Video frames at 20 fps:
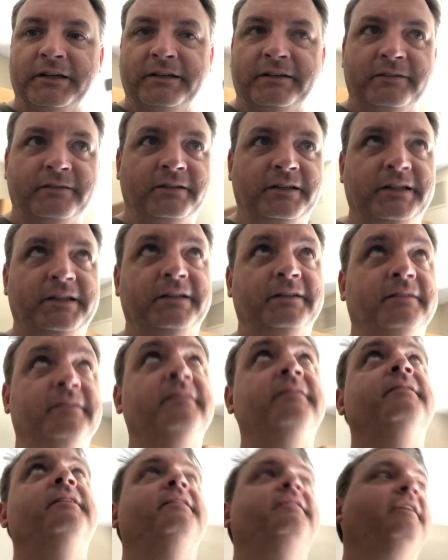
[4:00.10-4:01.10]
and and
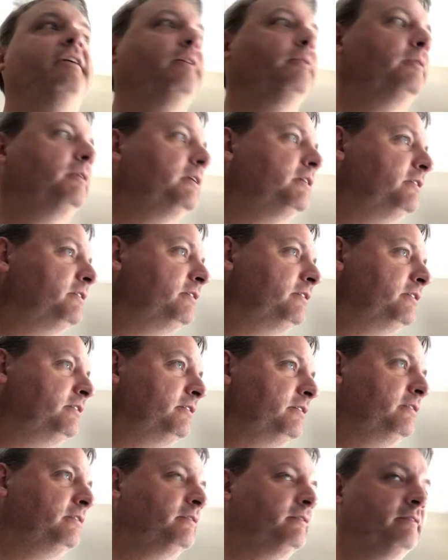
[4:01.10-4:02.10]
I tell you what, this
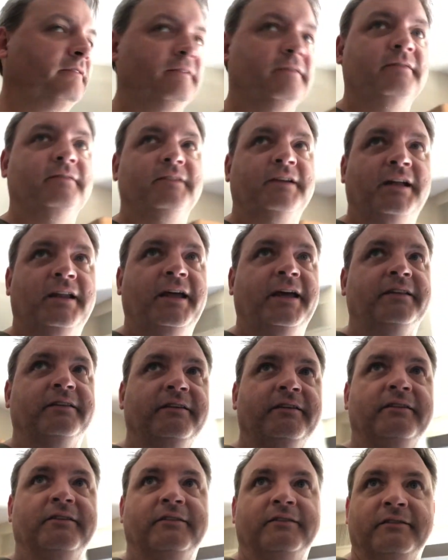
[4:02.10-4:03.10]
is I like
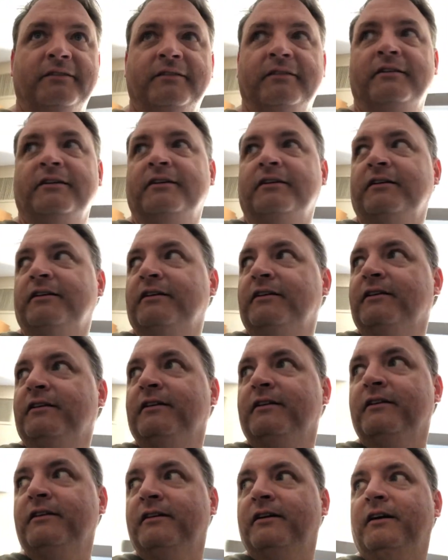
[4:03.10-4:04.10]
this.
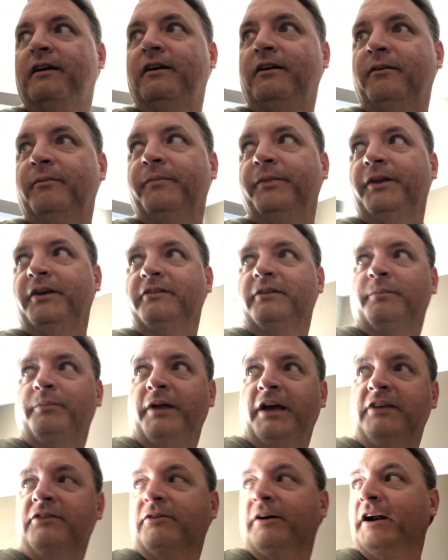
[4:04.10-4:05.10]
Um, there's a
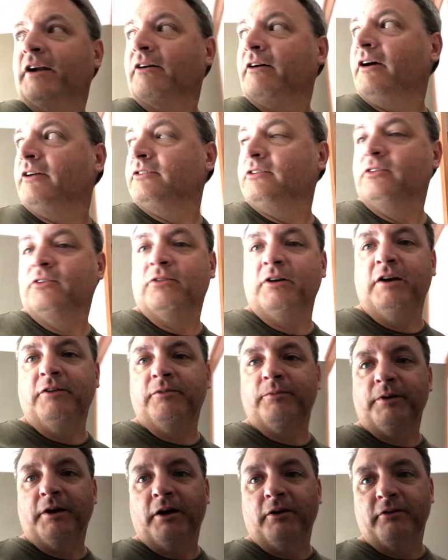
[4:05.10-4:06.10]
place right across the street
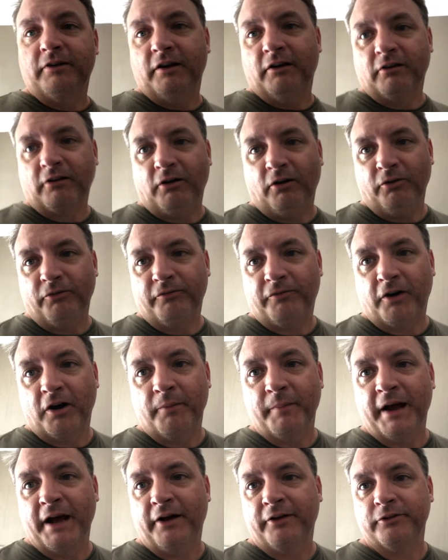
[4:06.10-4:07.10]
from the hotel called
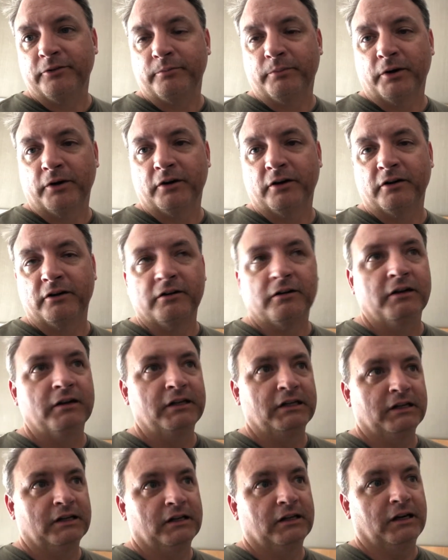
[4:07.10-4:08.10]
Farmhouse Burger.
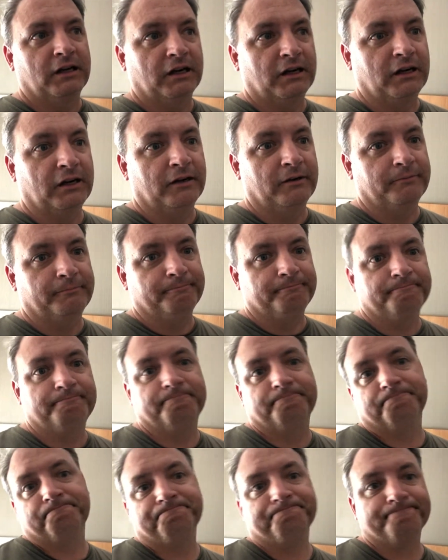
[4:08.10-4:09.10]
Um,
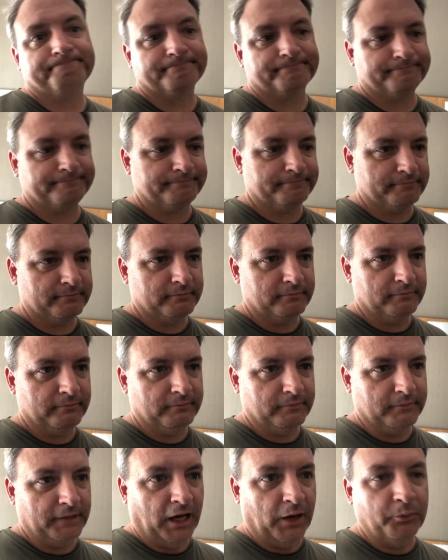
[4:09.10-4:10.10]

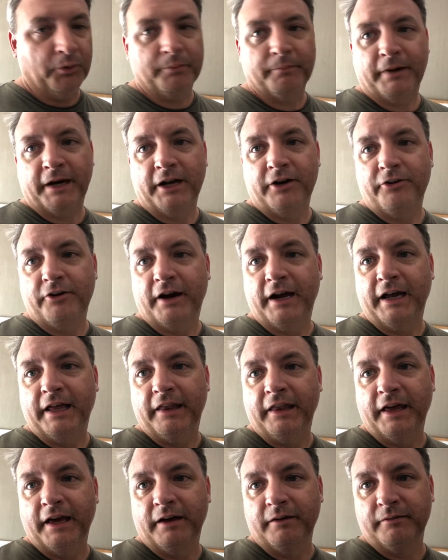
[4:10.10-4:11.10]
I wouldn't mind trying
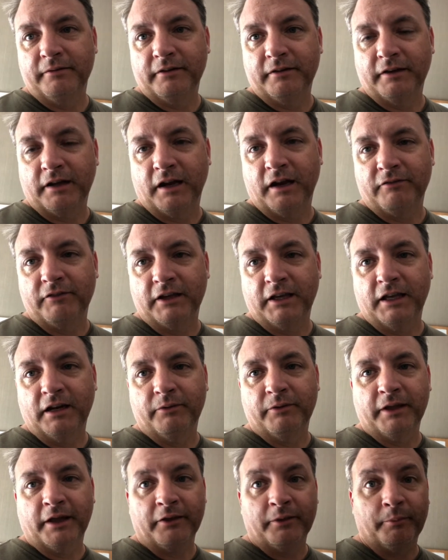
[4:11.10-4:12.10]
that. I'd have to get it
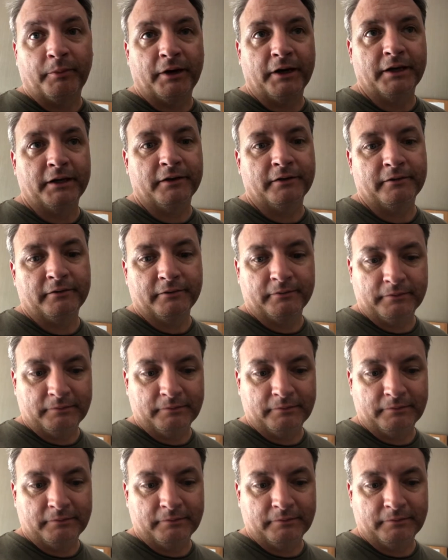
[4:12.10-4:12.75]
without the bread.